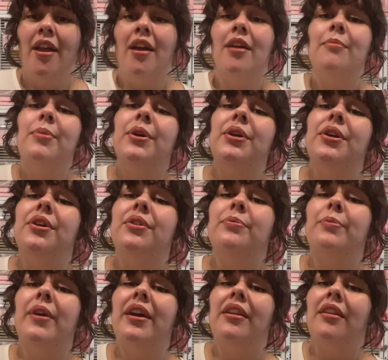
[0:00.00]
Put
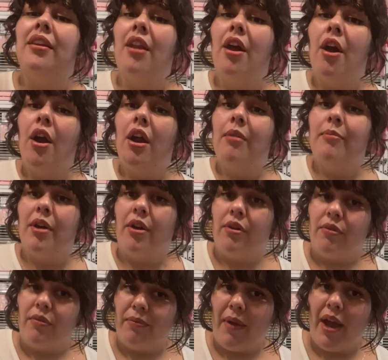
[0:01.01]
one arm
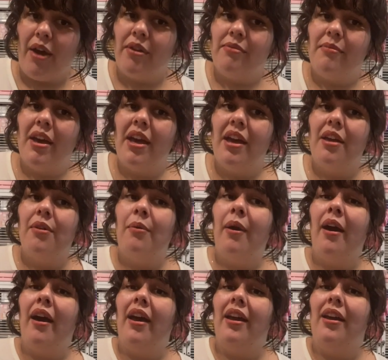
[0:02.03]
around my
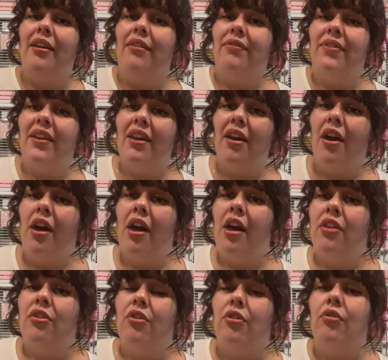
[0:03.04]
wife, the
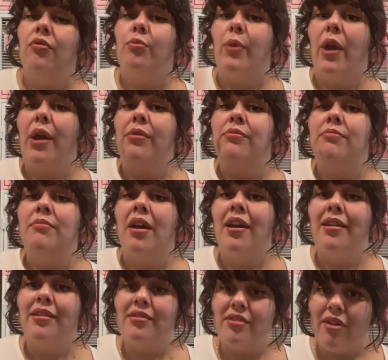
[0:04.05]
other around
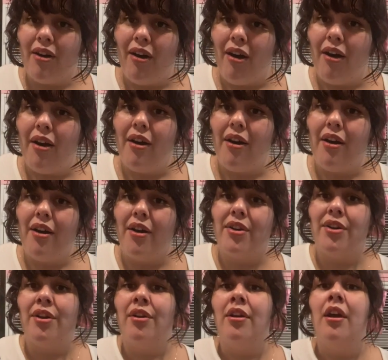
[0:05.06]
my
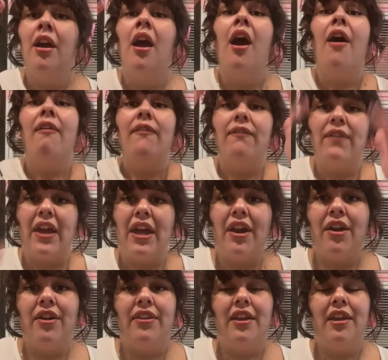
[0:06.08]
daughter.
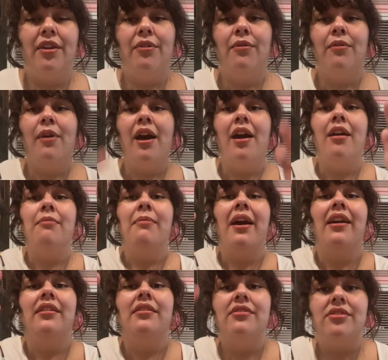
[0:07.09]
Fare thee well,
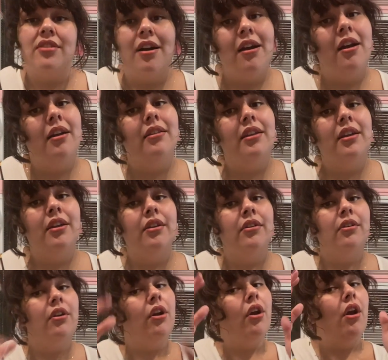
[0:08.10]
my darling
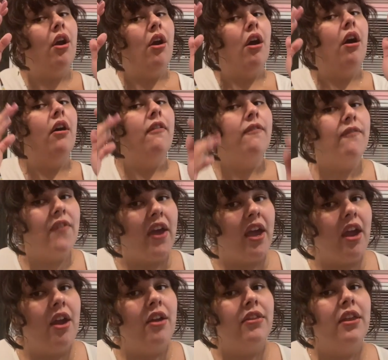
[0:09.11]
girl,
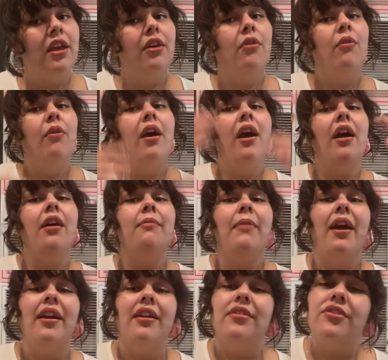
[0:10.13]
fare thee well,
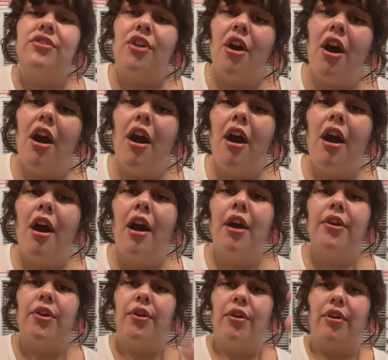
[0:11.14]
my
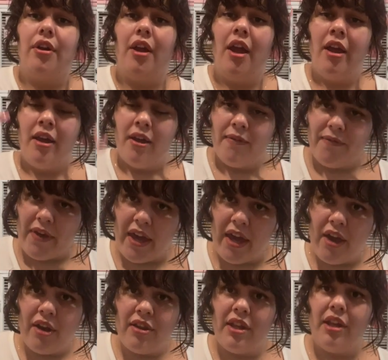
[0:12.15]
daughter.
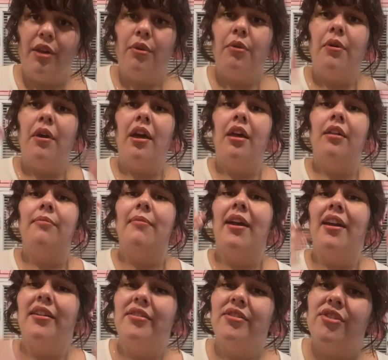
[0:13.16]
Fare thee well,
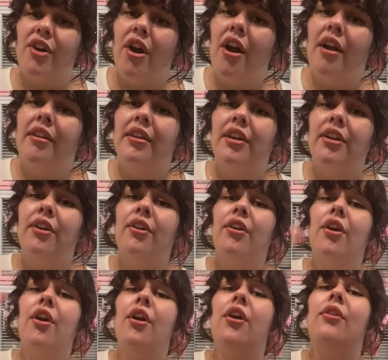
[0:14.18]
my darling
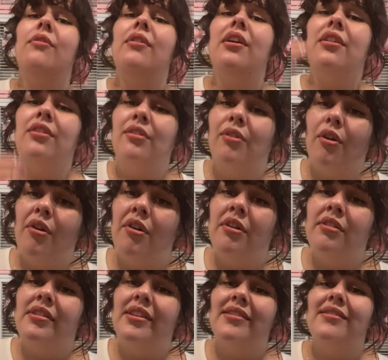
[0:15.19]
girl, with
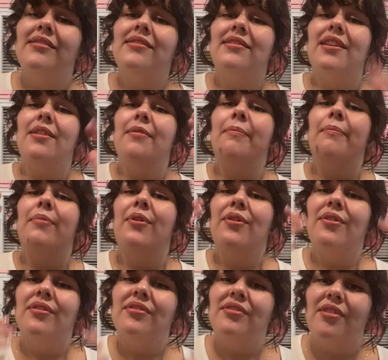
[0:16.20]
golden
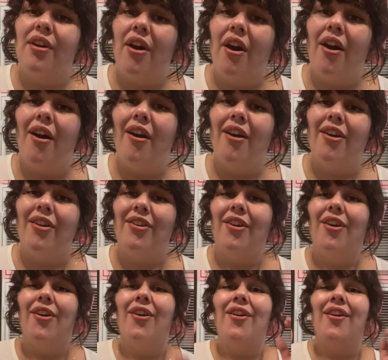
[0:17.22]
slippers on
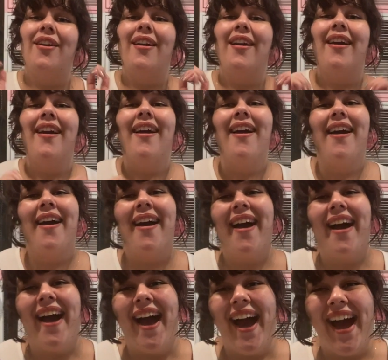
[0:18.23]
her.
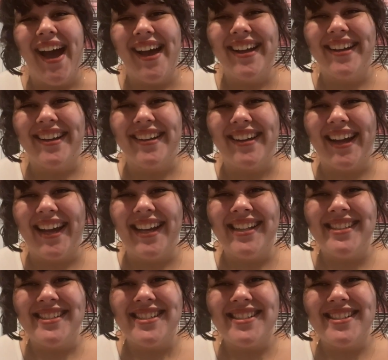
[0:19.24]

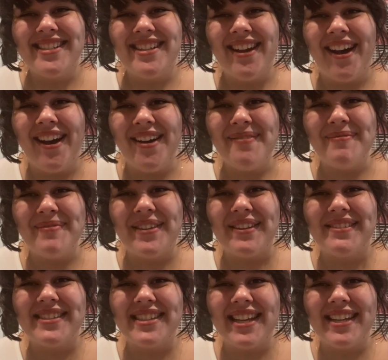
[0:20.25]
Great job,
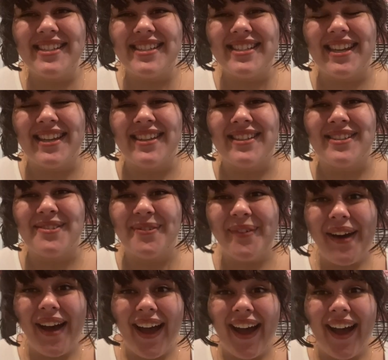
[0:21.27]
musicians.
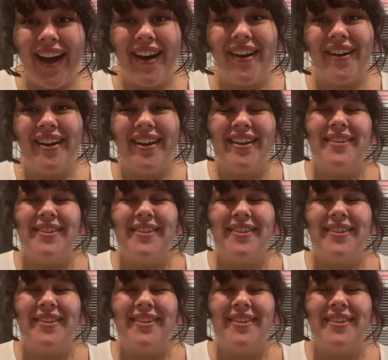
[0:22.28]
Wow.